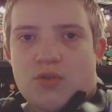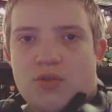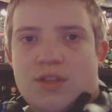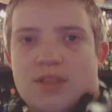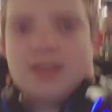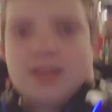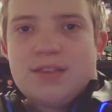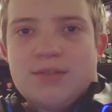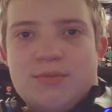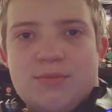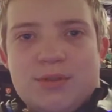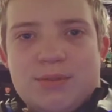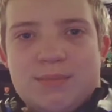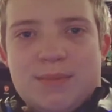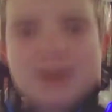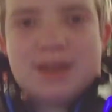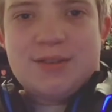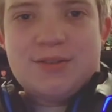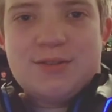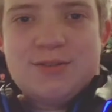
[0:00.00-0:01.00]
this with
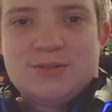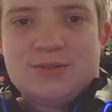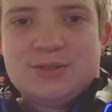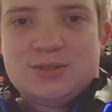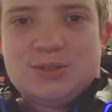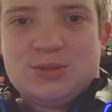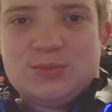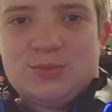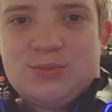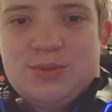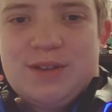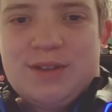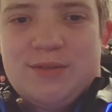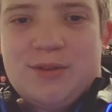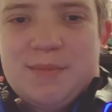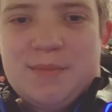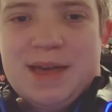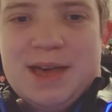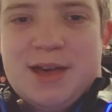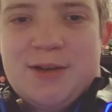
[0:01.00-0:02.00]
my new
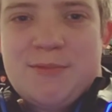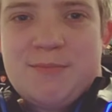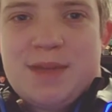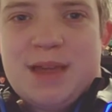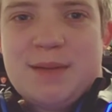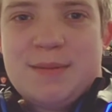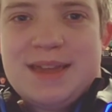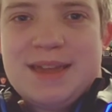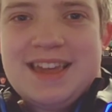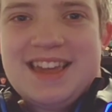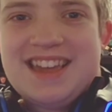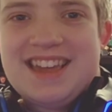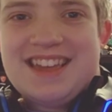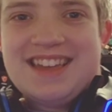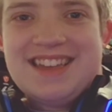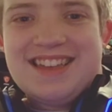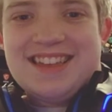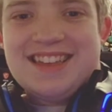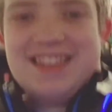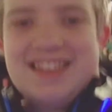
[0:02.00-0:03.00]
swivel mount, baby.
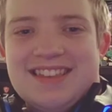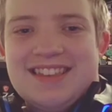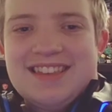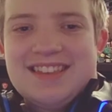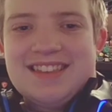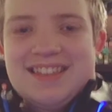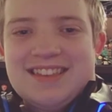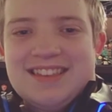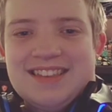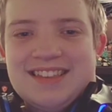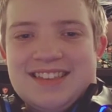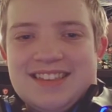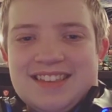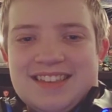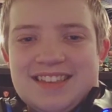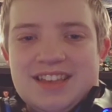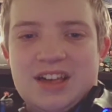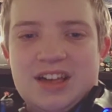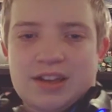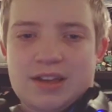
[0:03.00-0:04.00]

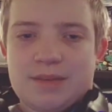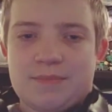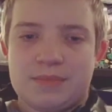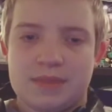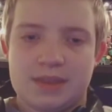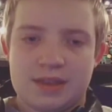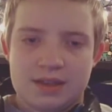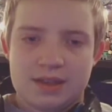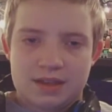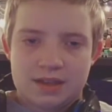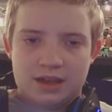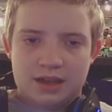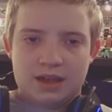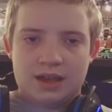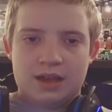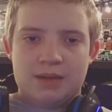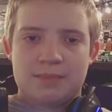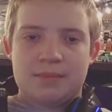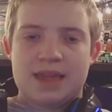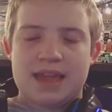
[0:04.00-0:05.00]
Okay.
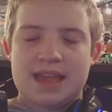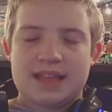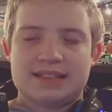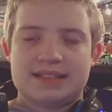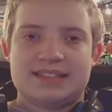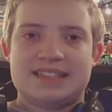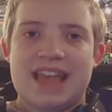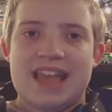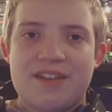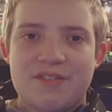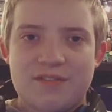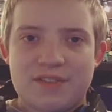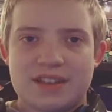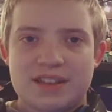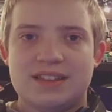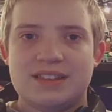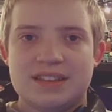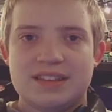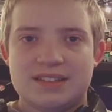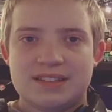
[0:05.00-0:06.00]
It
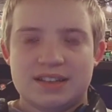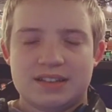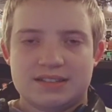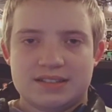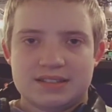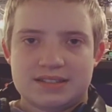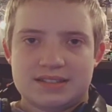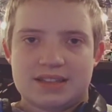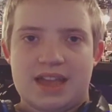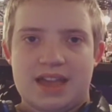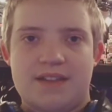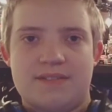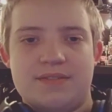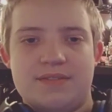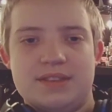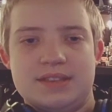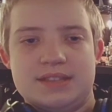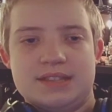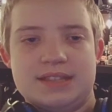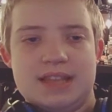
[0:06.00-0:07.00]
definitely doesn't
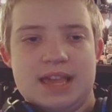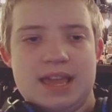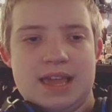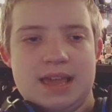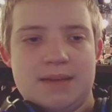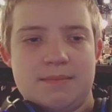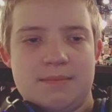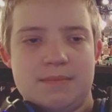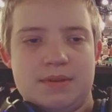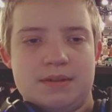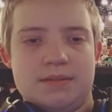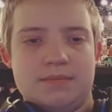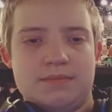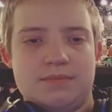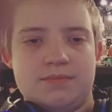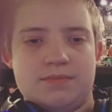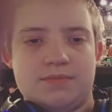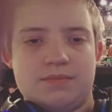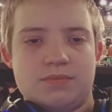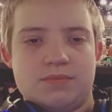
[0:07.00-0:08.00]
have the same
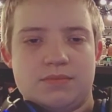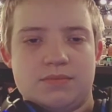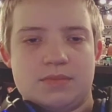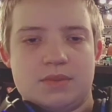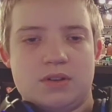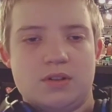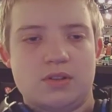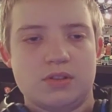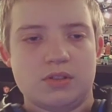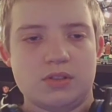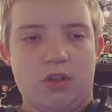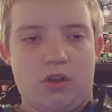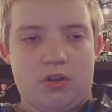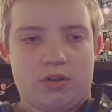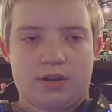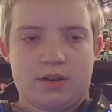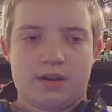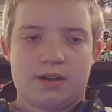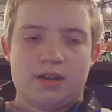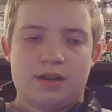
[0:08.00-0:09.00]

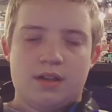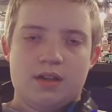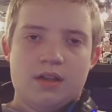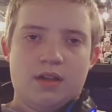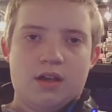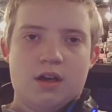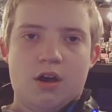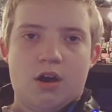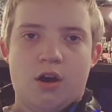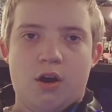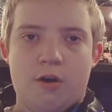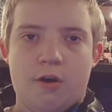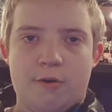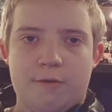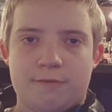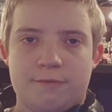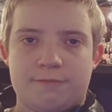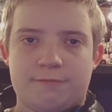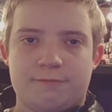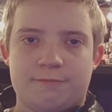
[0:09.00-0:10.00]
look
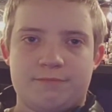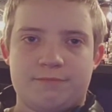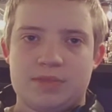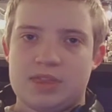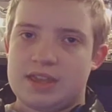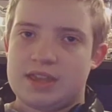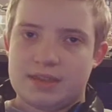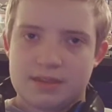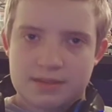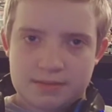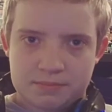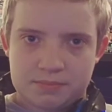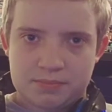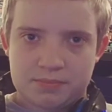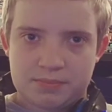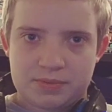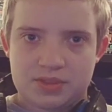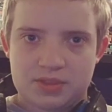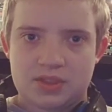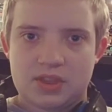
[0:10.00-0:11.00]
of the
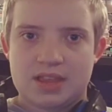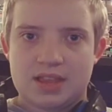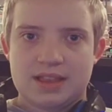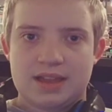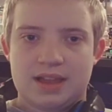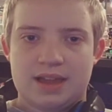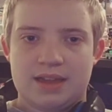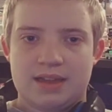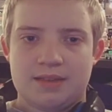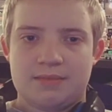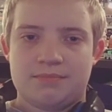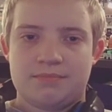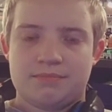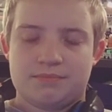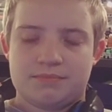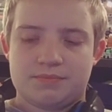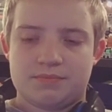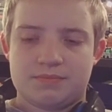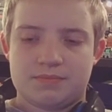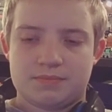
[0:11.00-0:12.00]
C9
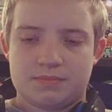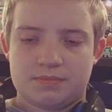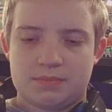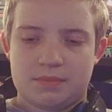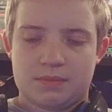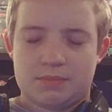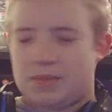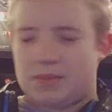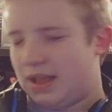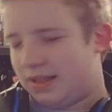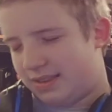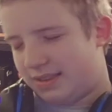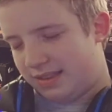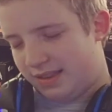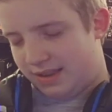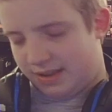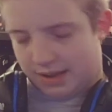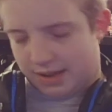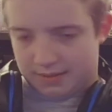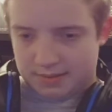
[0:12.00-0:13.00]
not
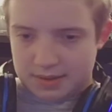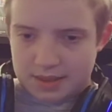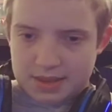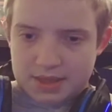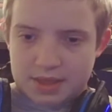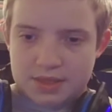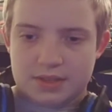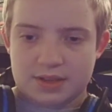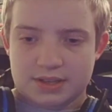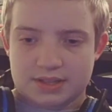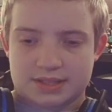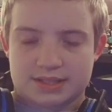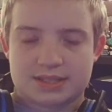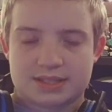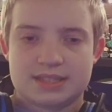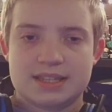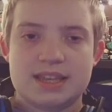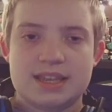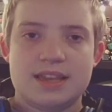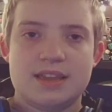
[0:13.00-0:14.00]
C9, the
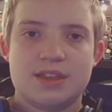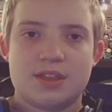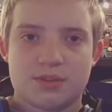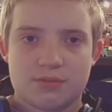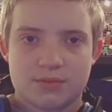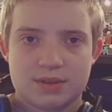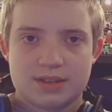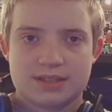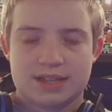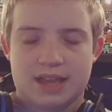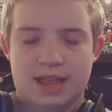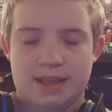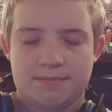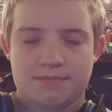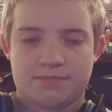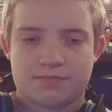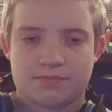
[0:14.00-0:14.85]
C310.